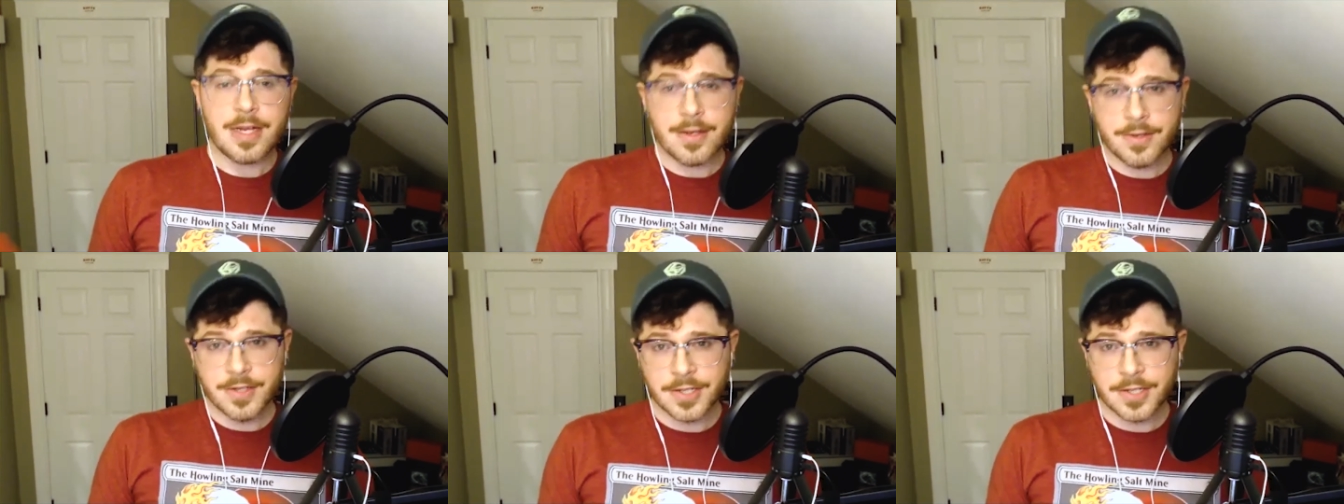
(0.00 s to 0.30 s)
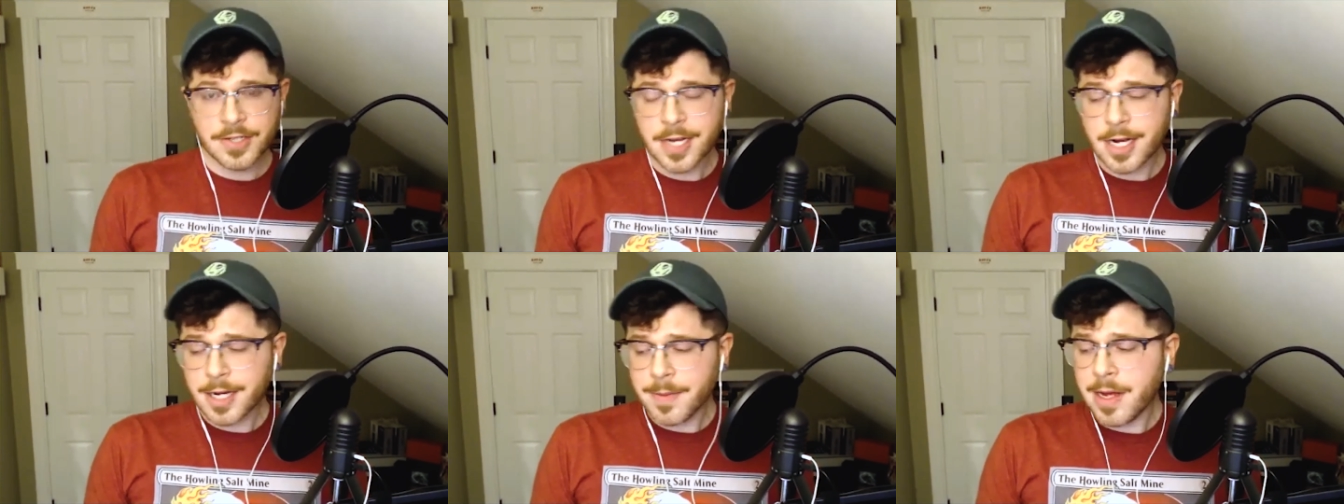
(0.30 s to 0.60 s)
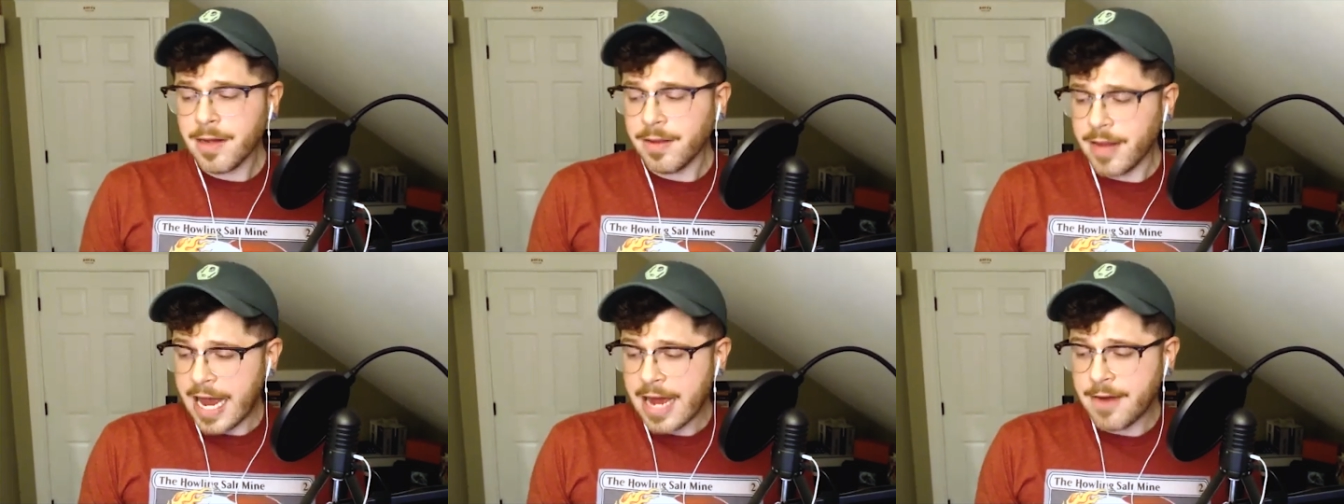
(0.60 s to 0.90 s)
So let's talk
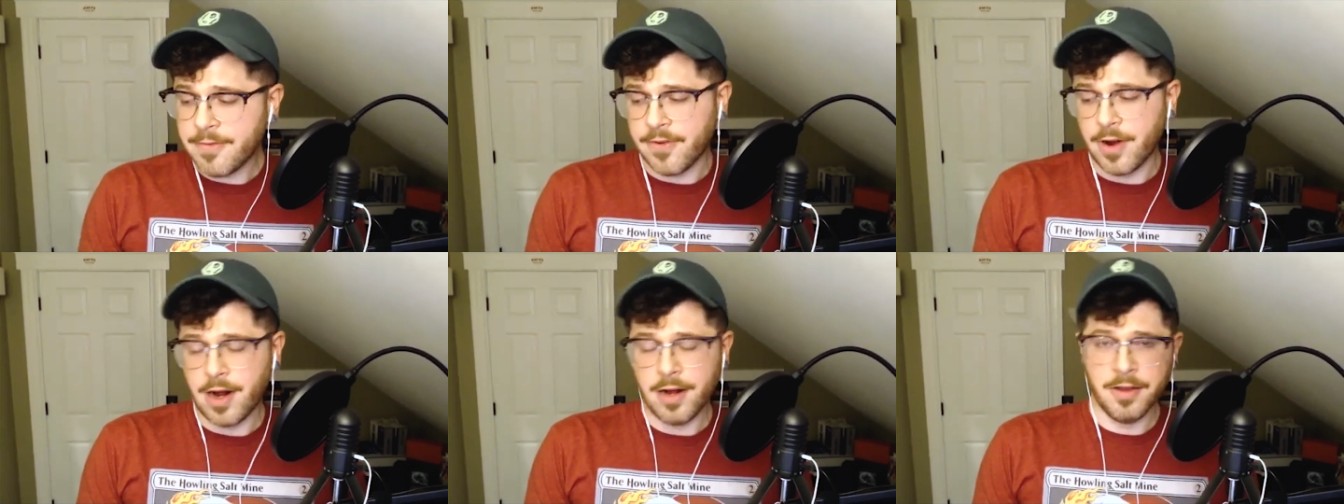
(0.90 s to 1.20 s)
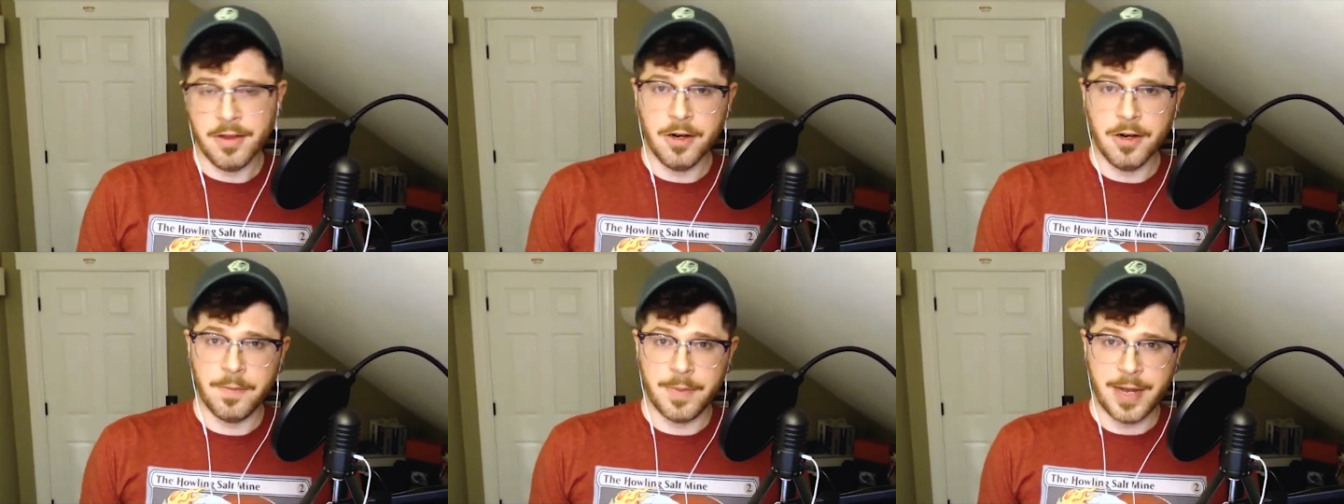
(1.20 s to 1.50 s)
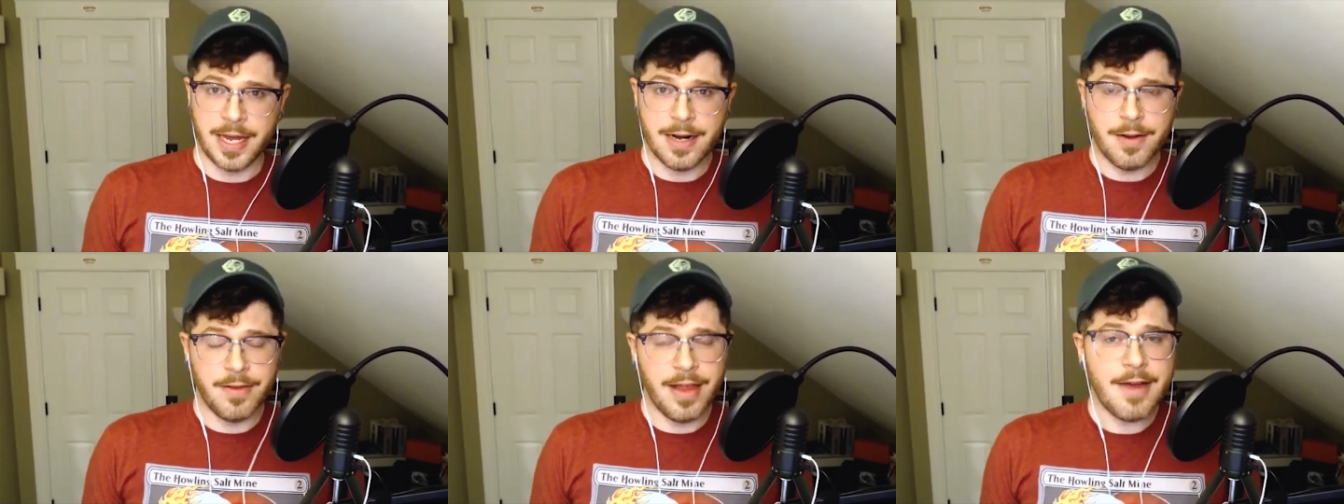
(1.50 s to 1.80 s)
about landfall a little
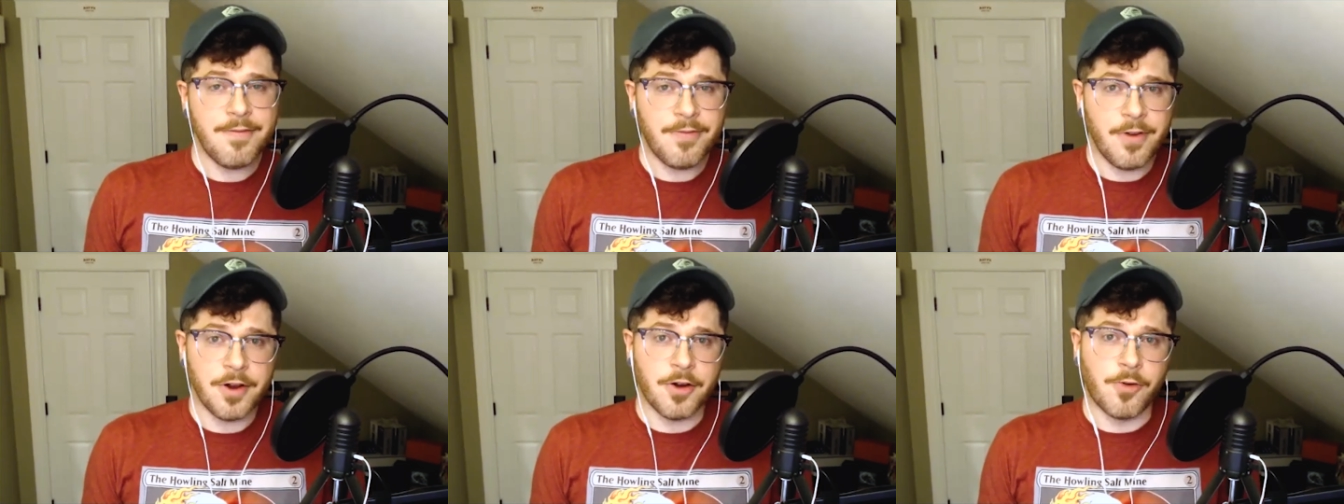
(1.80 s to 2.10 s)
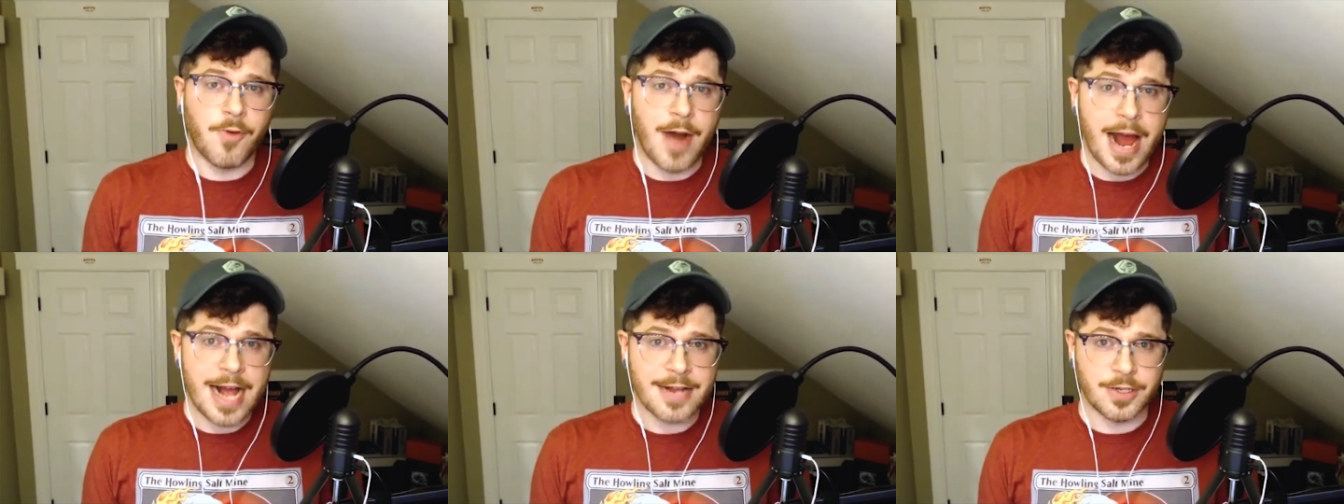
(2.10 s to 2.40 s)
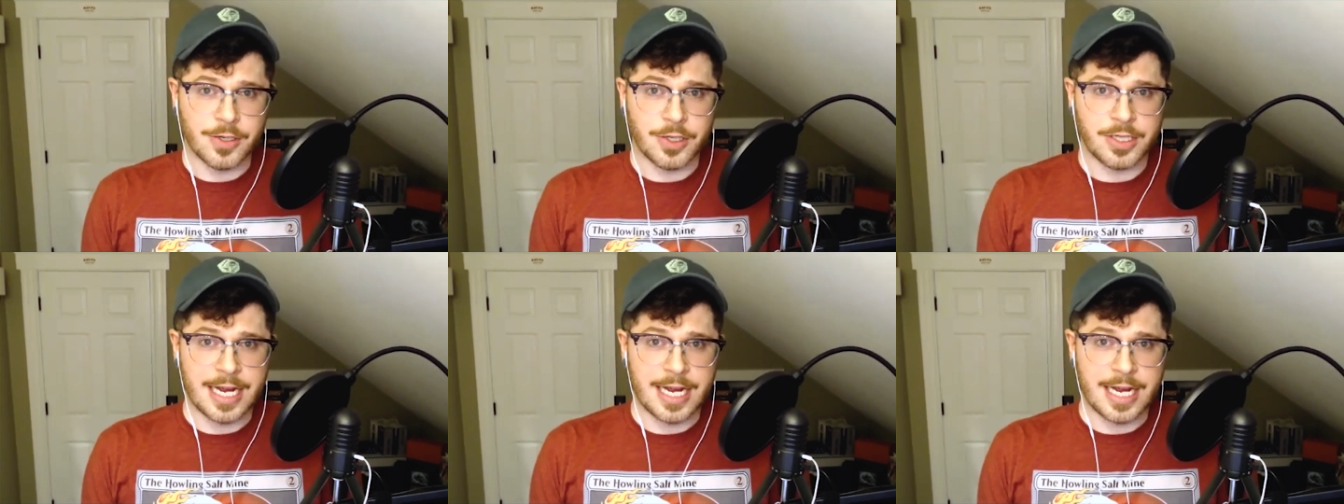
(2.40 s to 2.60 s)
bit. Landfall in a Rakdos